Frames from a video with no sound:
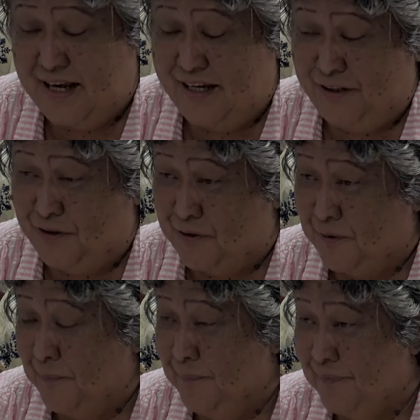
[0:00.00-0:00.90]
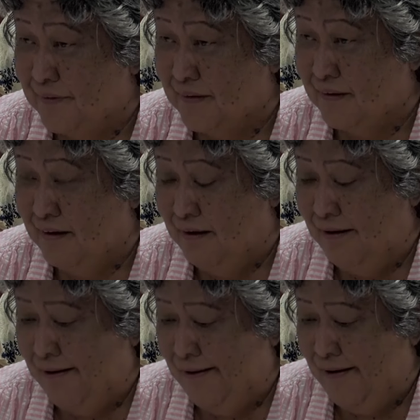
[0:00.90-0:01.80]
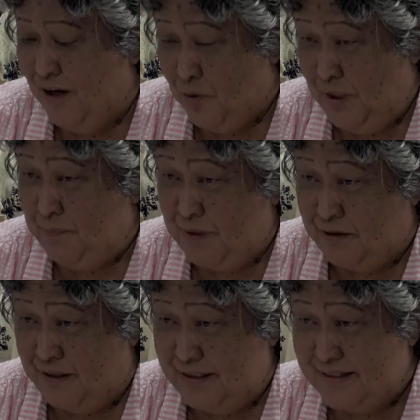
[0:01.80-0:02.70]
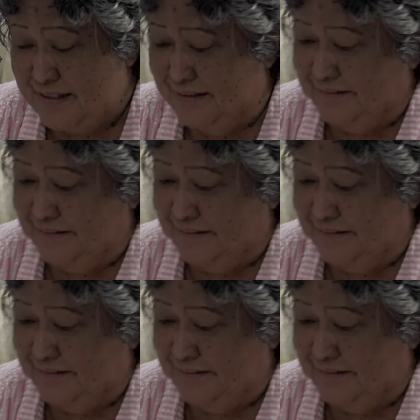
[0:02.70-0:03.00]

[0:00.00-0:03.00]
and your WheatBerries.